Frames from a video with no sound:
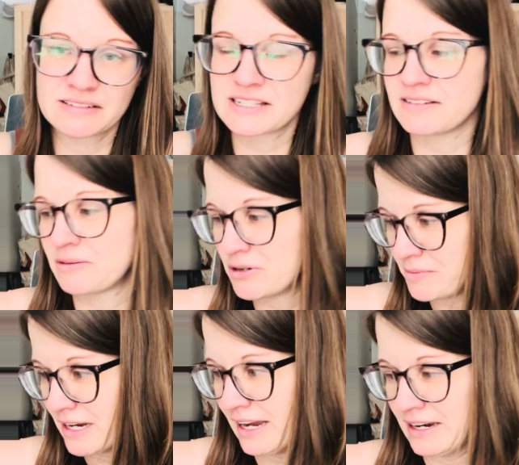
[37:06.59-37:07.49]
So I put my
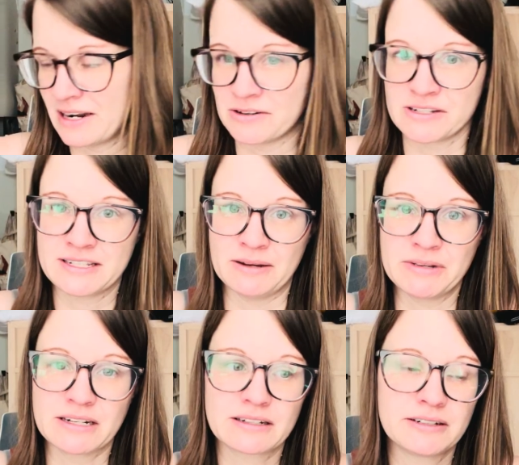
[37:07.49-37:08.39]
head on her
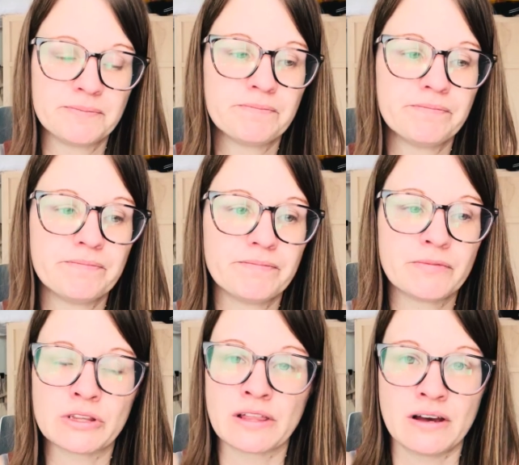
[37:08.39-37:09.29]
stomach
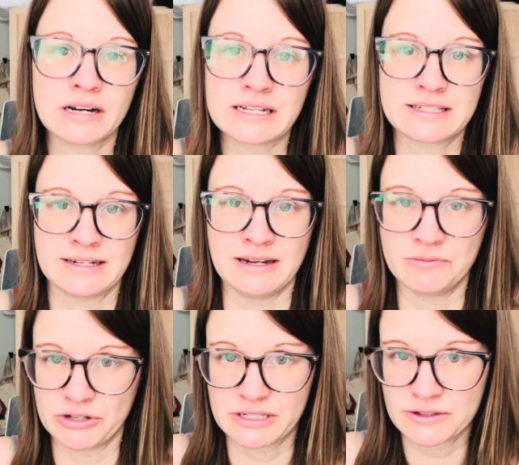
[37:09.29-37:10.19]
for the longest time
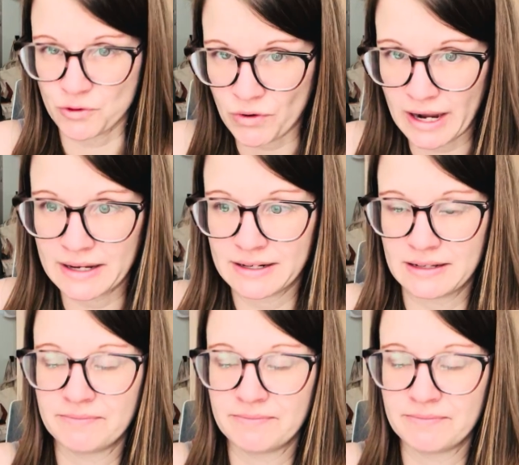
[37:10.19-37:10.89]
and just cried